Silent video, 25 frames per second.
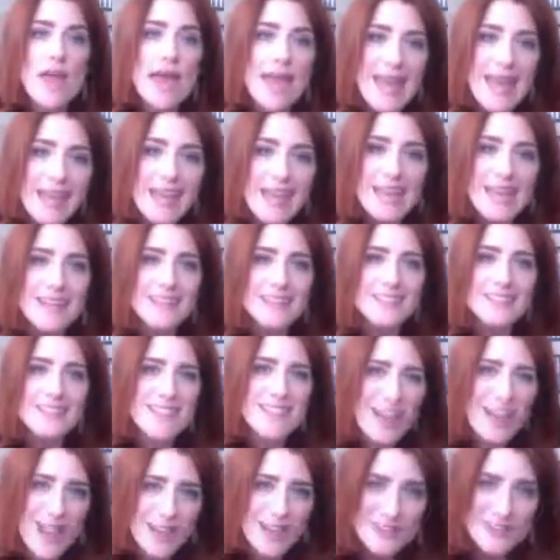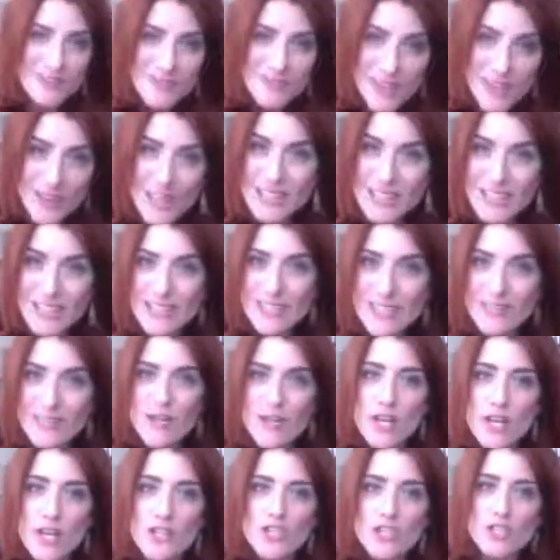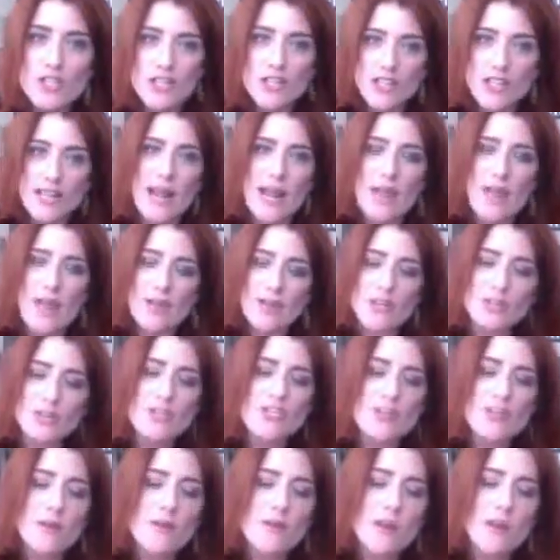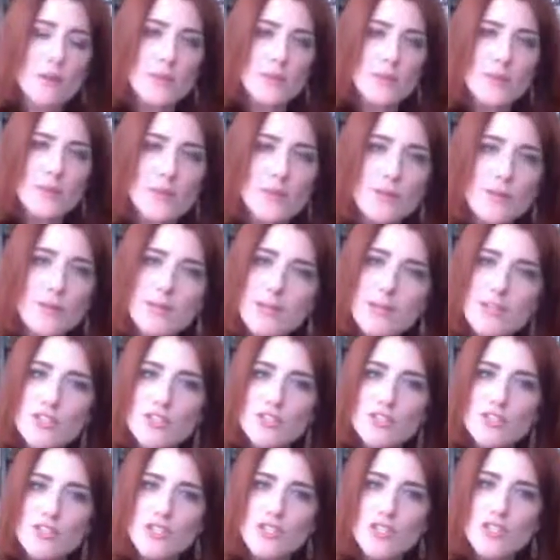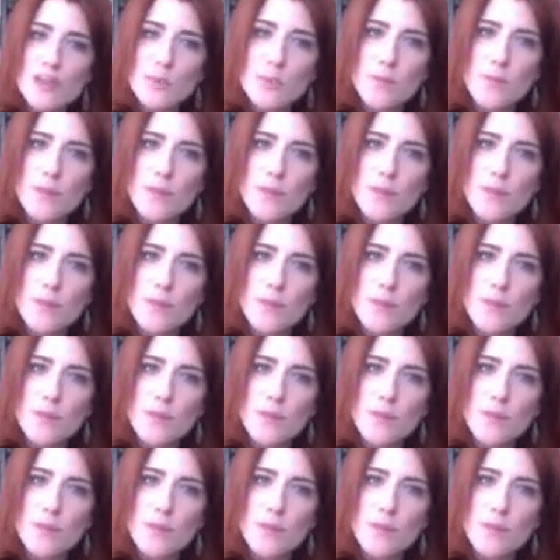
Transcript: And I invite you to look at how you're showing up in that relationship.